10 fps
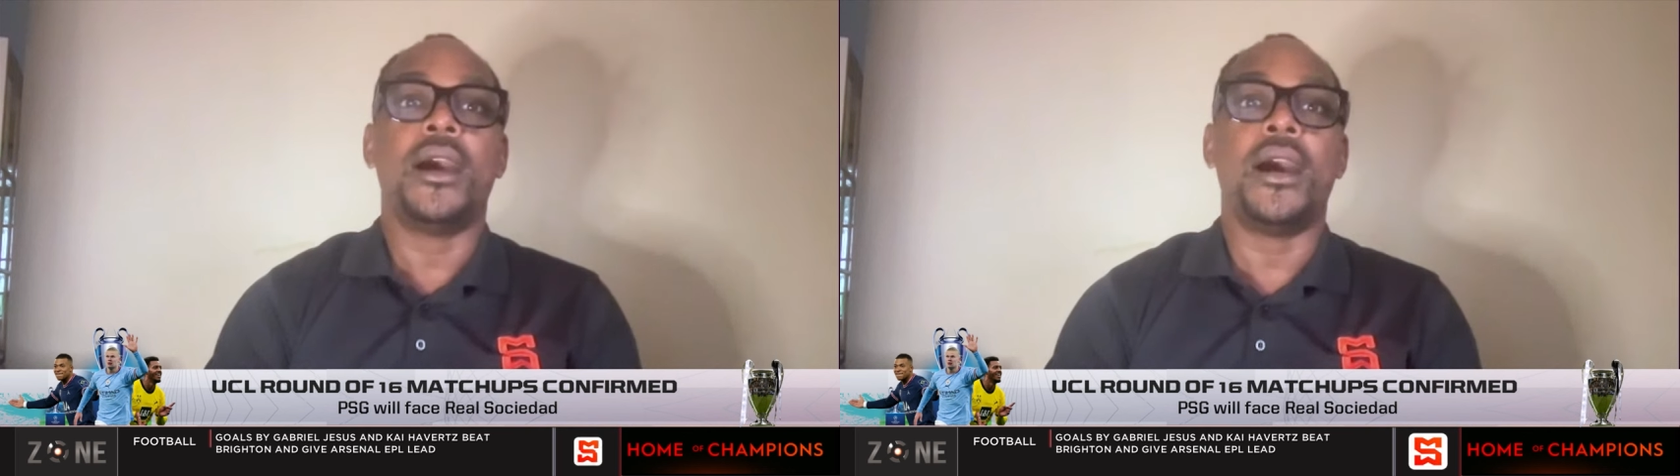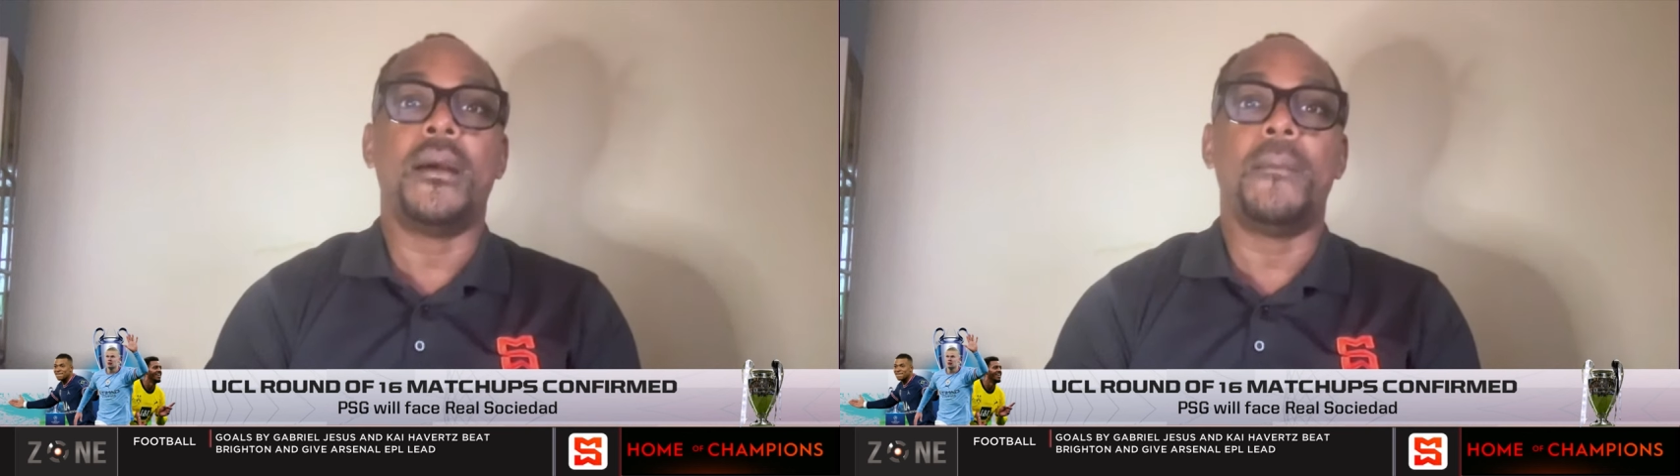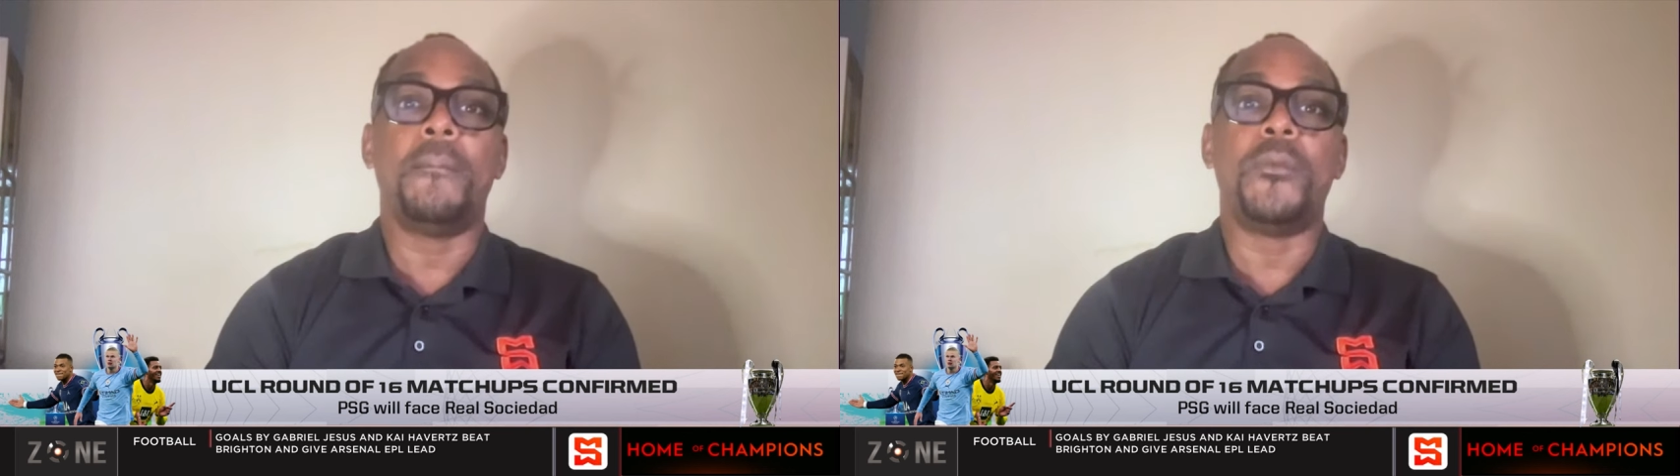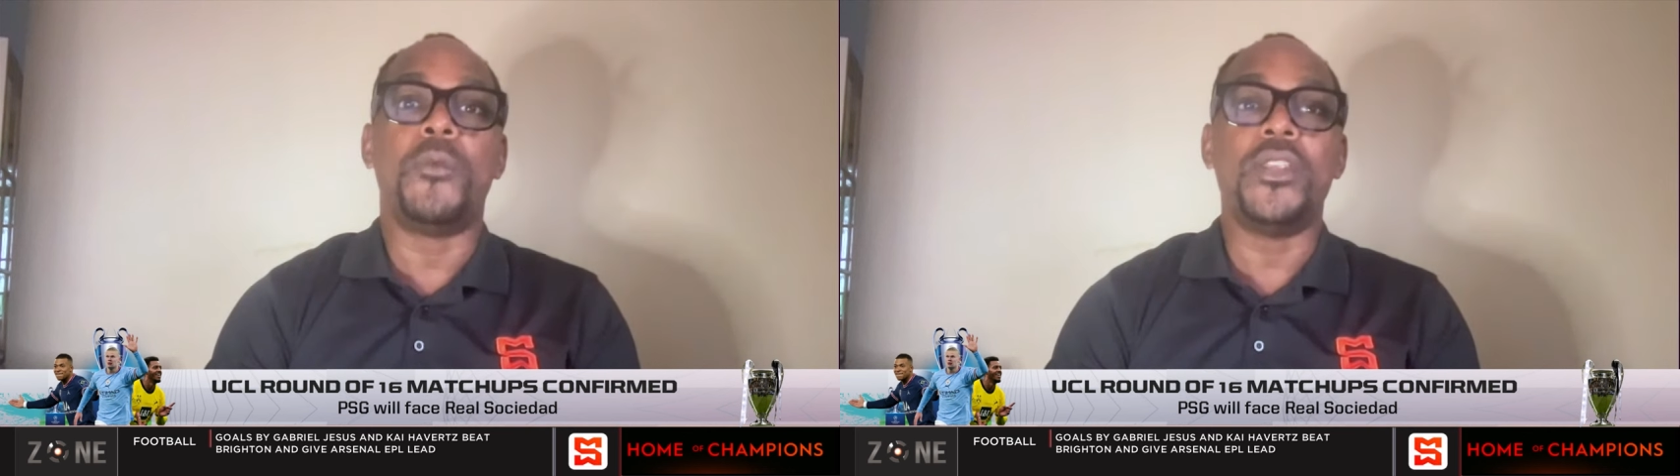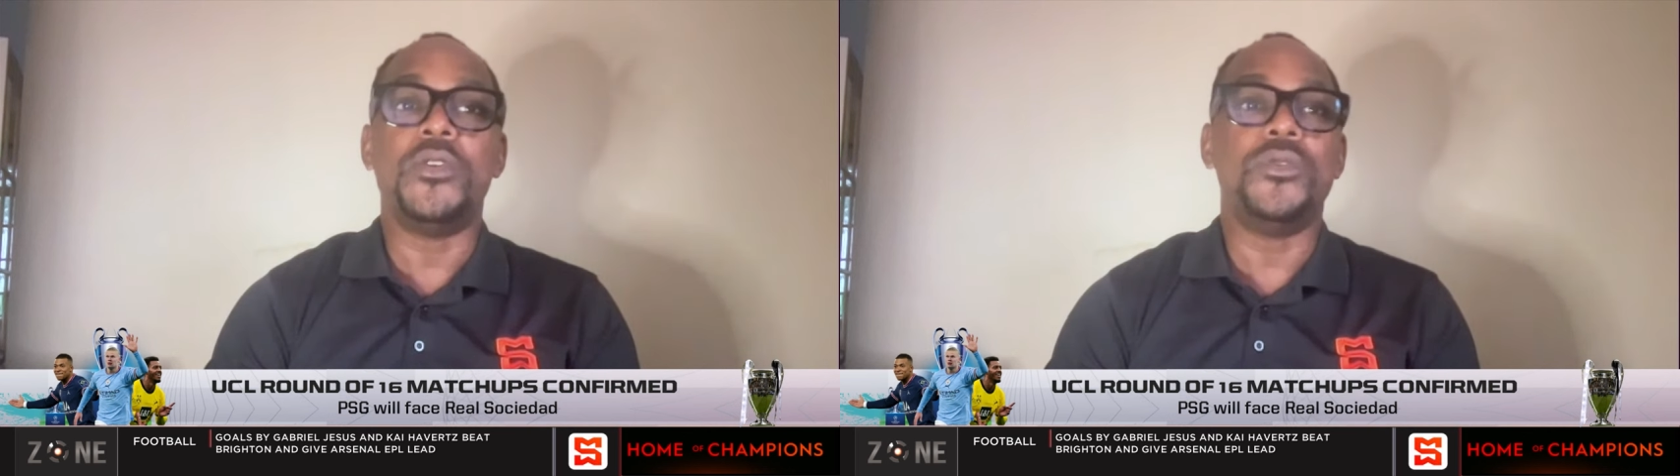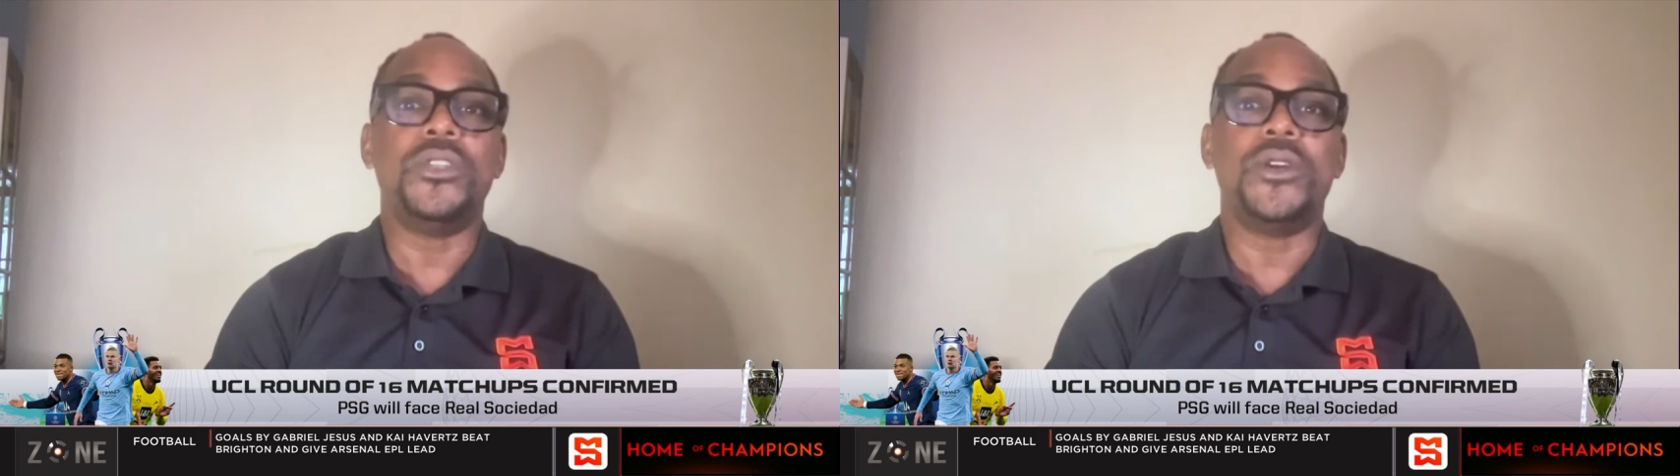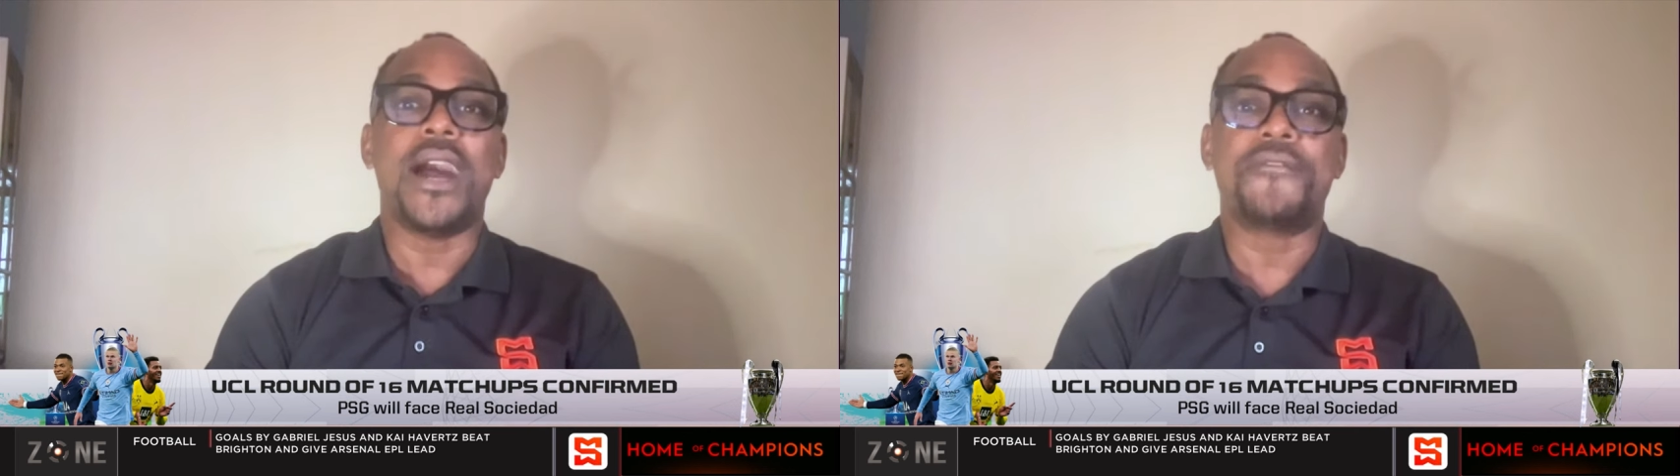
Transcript: uh, but when you you